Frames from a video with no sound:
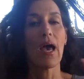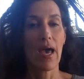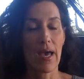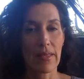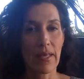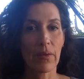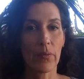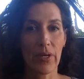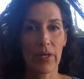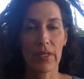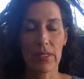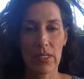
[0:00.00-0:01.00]
And then we're
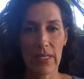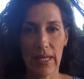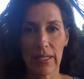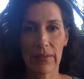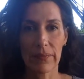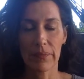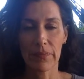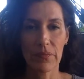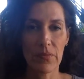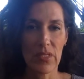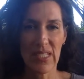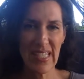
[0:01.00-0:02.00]
going to get a
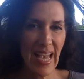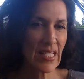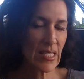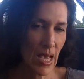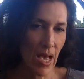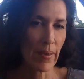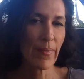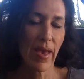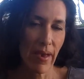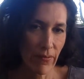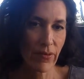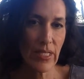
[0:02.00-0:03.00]
set time
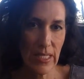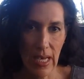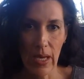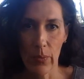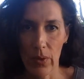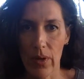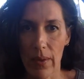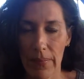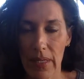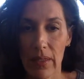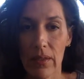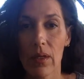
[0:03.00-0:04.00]
every day where I'll
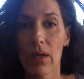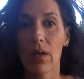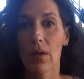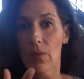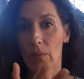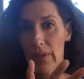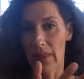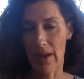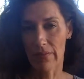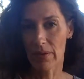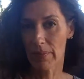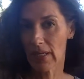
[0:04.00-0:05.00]
meet with
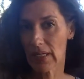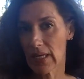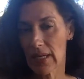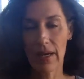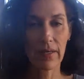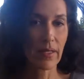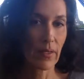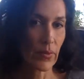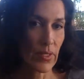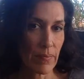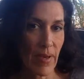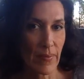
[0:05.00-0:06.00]
everybody and then
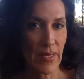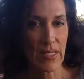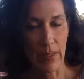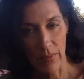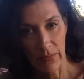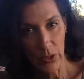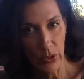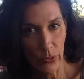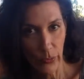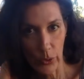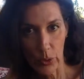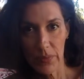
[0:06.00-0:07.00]
with maybe some of your
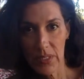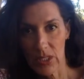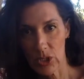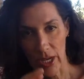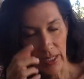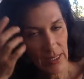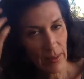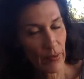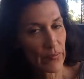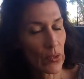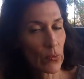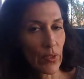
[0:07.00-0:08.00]
groups to check some
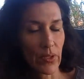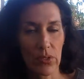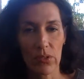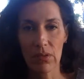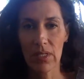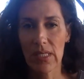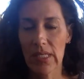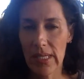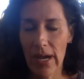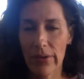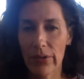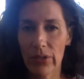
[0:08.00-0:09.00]
of your work. So this is
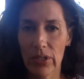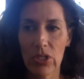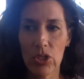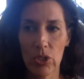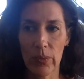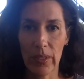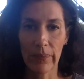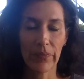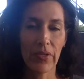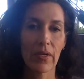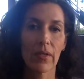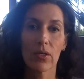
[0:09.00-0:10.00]
how you're going to do it.
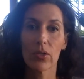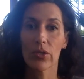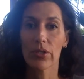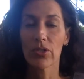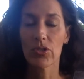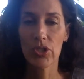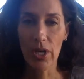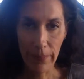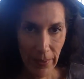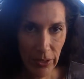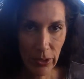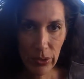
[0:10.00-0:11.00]
You're going to
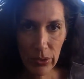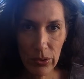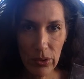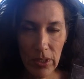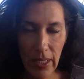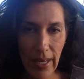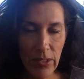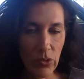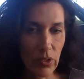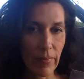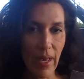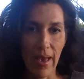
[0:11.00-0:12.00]
jump on your Google
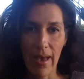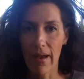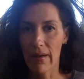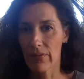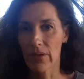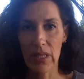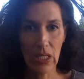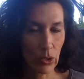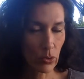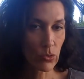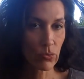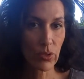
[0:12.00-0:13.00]
Classroom. Everything
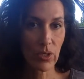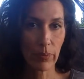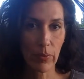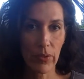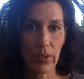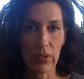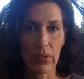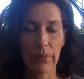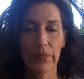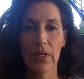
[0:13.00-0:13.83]
goes through your portal.